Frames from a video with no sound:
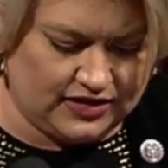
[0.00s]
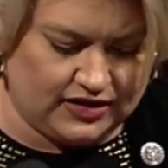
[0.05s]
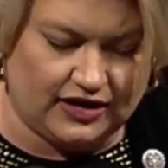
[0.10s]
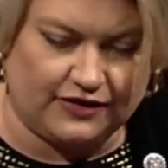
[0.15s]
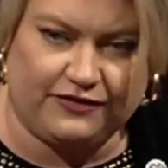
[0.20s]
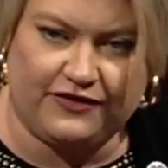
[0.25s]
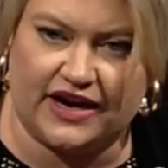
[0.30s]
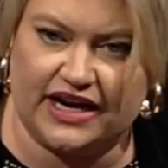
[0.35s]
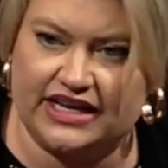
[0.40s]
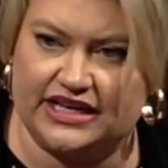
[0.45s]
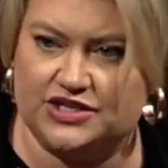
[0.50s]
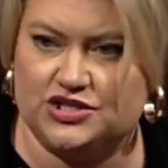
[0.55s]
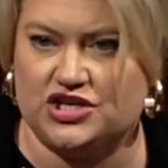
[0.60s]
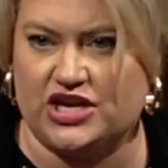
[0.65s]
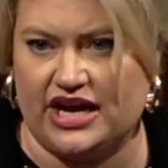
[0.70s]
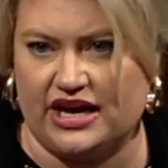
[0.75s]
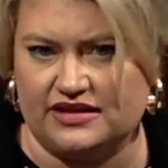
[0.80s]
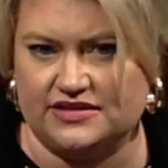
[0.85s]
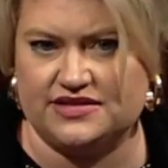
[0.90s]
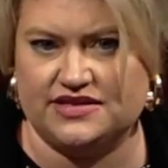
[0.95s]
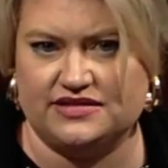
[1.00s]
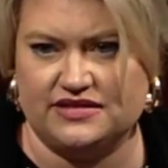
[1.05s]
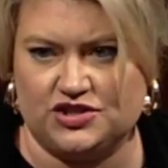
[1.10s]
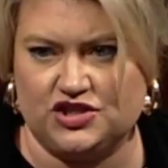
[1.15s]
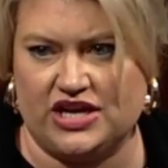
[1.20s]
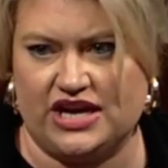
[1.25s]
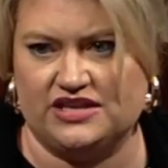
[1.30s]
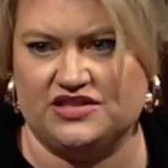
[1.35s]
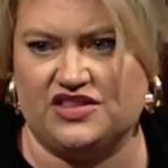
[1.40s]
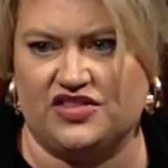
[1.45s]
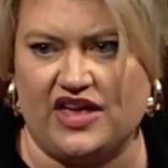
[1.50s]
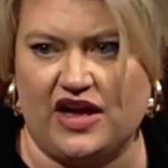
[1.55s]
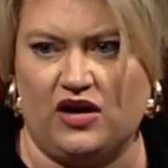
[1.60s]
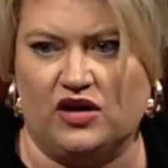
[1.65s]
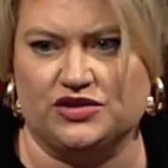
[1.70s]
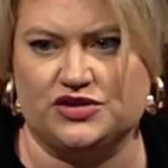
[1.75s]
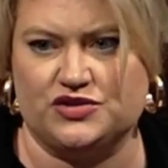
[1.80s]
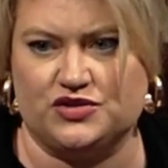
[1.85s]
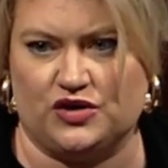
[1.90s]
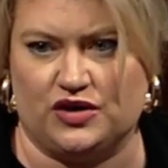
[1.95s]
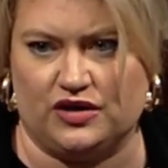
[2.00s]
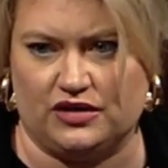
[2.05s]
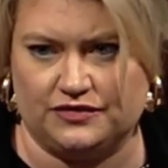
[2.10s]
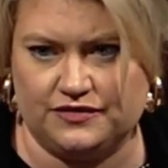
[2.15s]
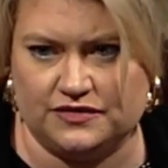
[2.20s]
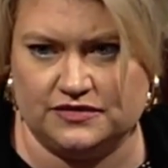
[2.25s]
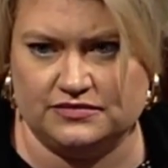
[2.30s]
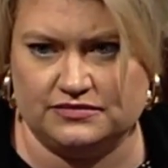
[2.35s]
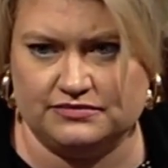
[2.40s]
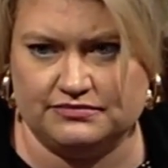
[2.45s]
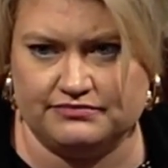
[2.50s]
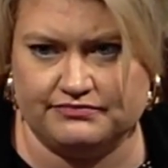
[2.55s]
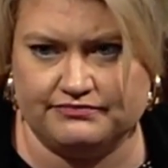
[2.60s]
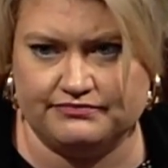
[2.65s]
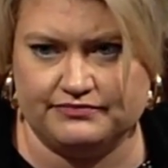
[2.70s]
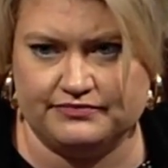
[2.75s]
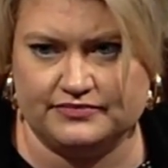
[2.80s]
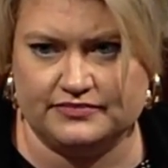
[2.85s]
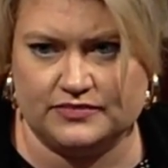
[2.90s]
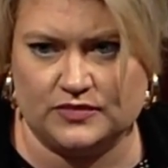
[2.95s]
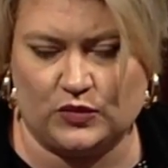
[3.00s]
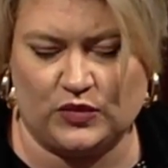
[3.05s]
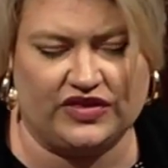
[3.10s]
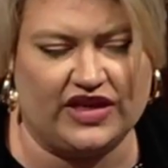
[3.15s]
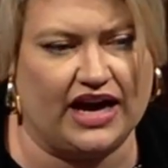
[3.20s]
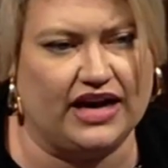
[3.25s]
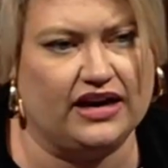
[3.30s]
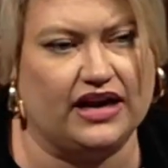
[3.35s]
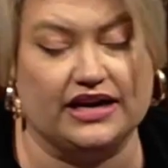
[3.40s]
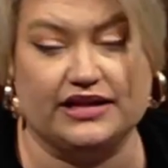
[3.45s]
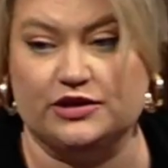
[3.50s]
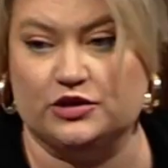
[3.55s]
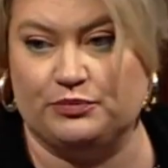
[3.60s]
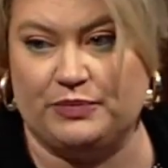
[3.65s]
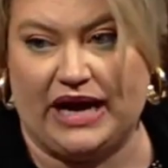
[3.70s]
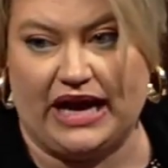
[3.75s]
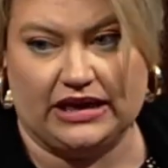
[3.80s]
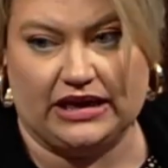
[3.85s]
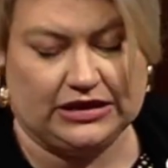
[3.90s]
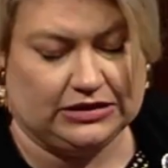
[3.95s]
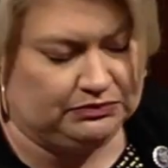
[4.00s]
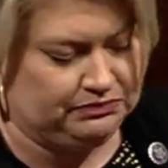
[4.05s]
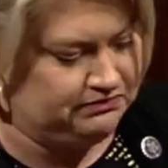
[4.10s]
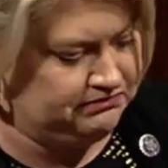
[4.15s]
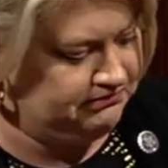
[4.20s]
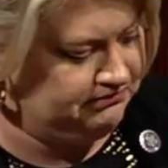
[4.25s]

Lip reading: a fighting chance, a chance that they all deserve. With that, I yield back.